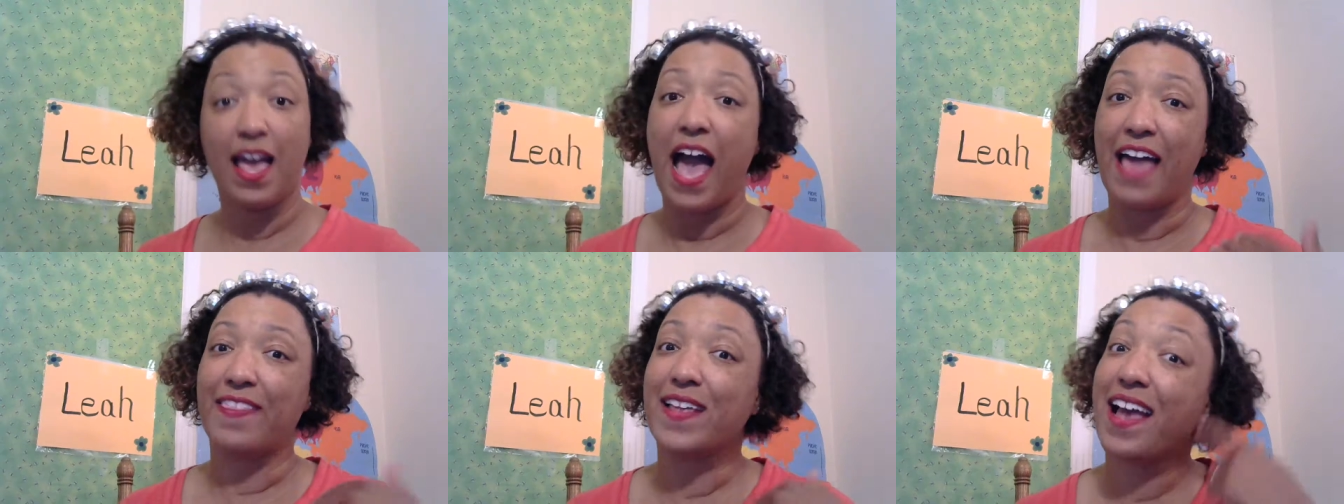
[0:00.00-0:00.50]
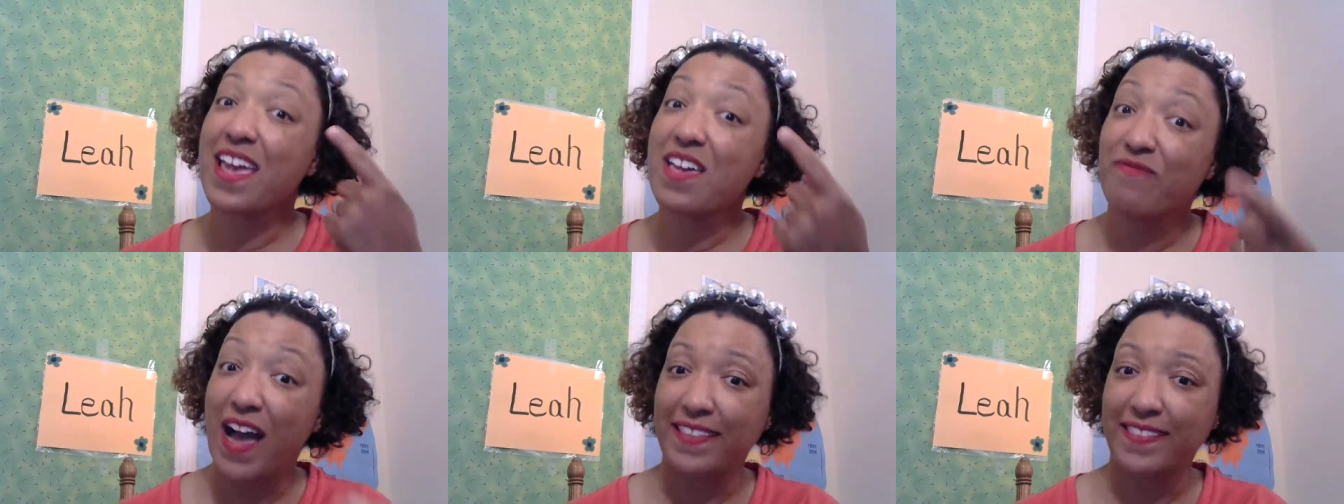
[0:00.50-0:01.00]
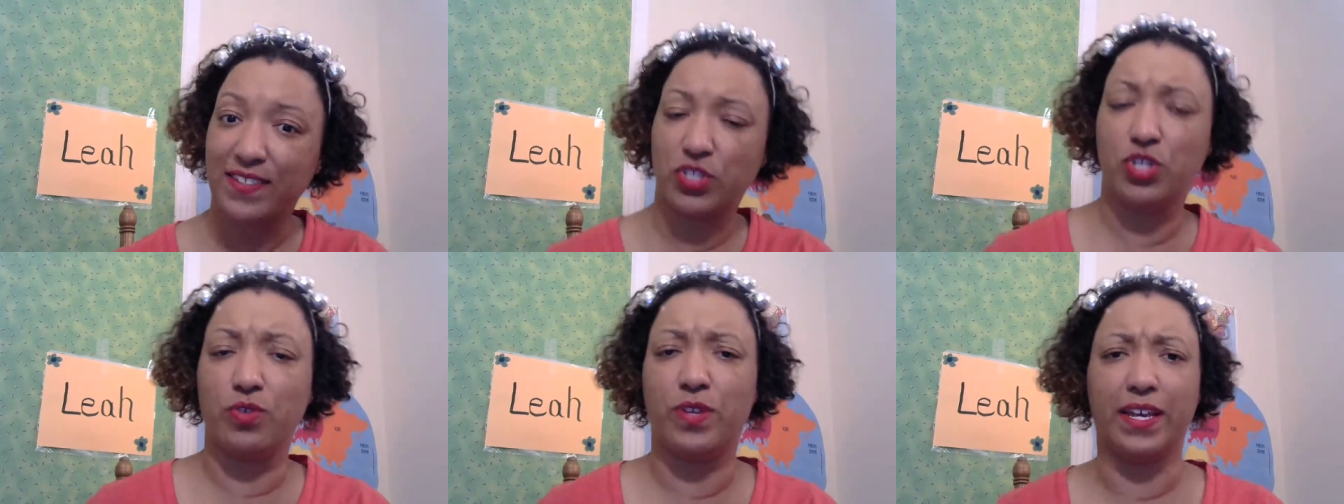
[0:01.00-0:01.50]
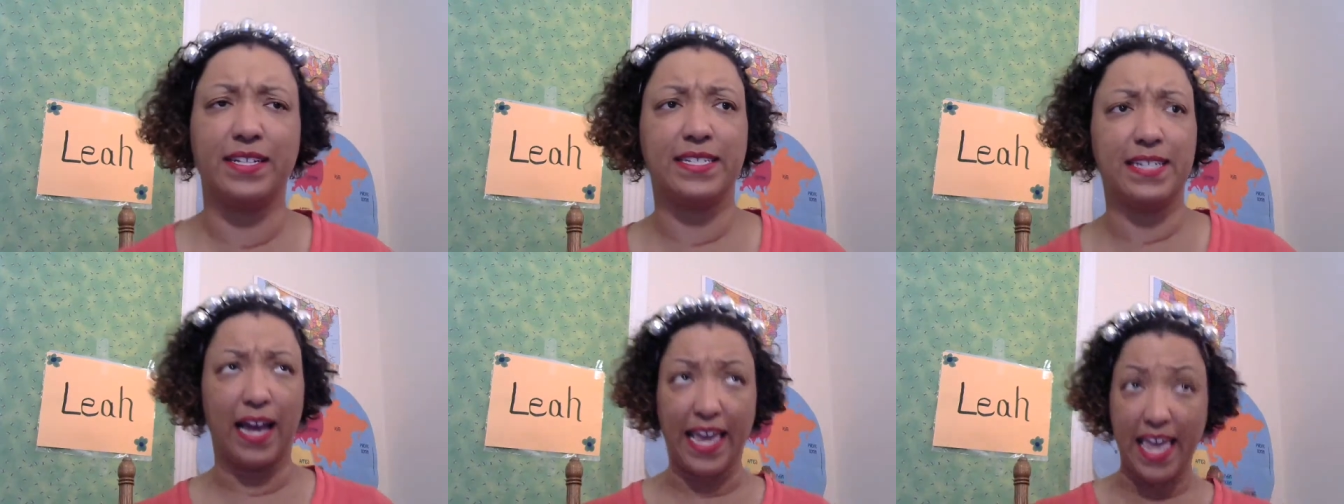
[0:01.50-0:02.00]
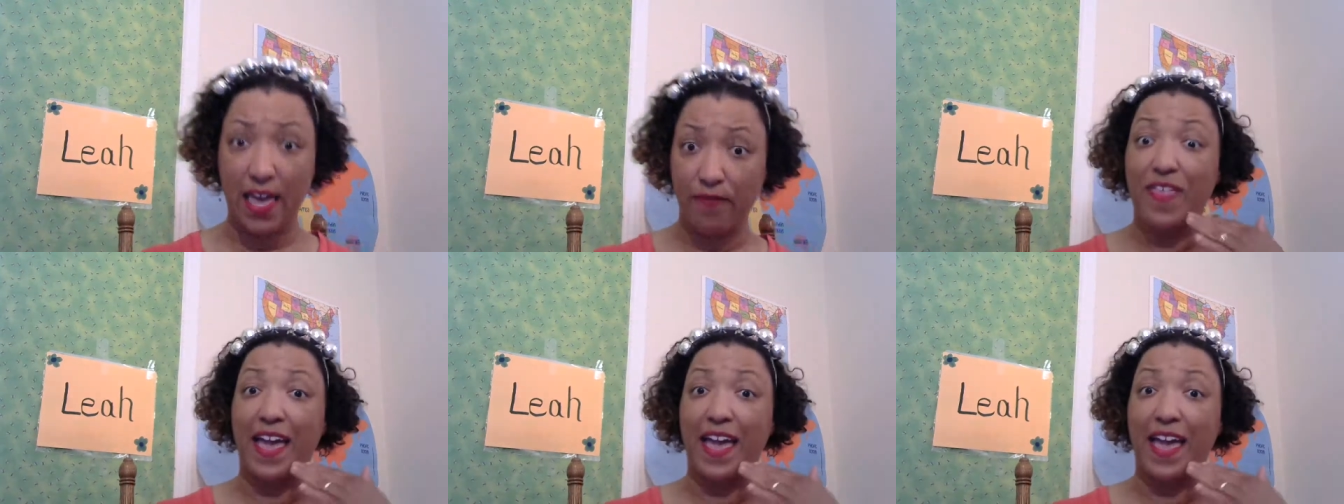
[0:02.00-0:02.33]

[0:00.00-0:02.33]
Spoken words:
And then I invite the student, if